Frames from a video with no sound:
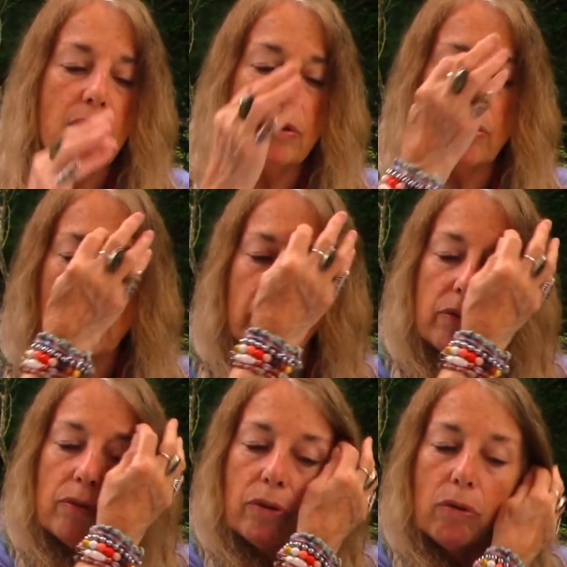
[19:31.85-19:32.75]
to the
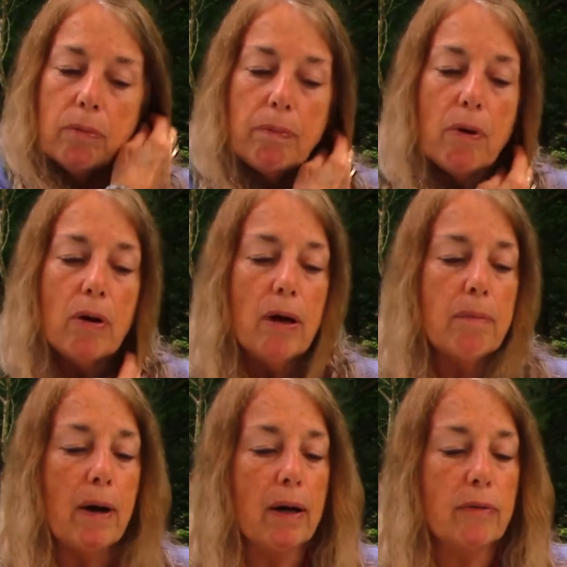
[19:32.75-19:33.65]
mystical
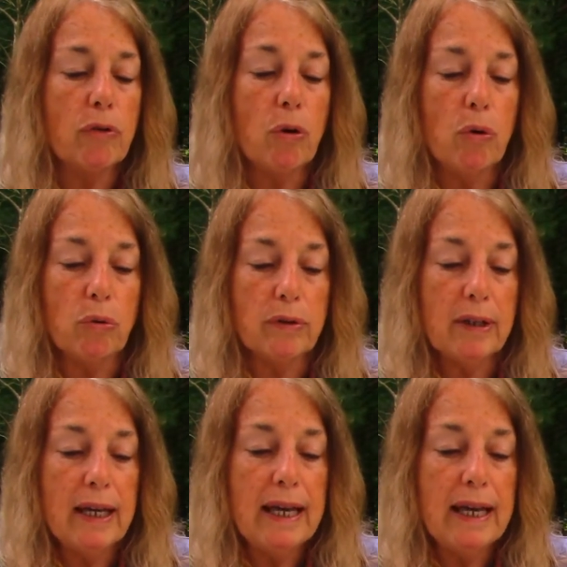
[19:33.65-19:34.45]
pot of gold